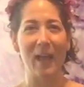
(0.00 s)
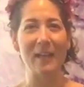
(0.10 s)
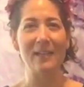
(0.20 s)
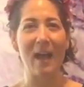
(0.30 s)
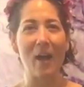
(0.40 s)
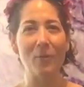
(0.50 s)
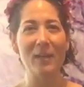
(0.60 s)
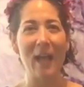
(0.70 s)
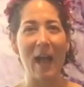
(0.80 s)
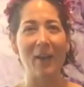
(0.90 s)
And now
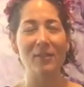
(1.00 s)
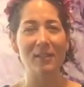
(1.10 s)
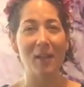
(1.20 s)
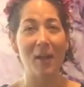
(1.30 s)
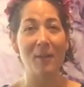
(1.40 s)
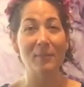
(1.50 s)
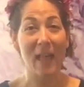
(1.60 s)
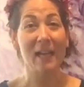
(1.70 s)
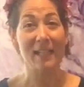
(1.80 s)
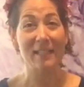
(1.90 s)
we have some
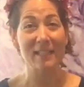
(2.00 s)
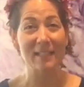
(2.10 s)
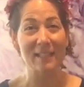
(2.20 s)
lettuce.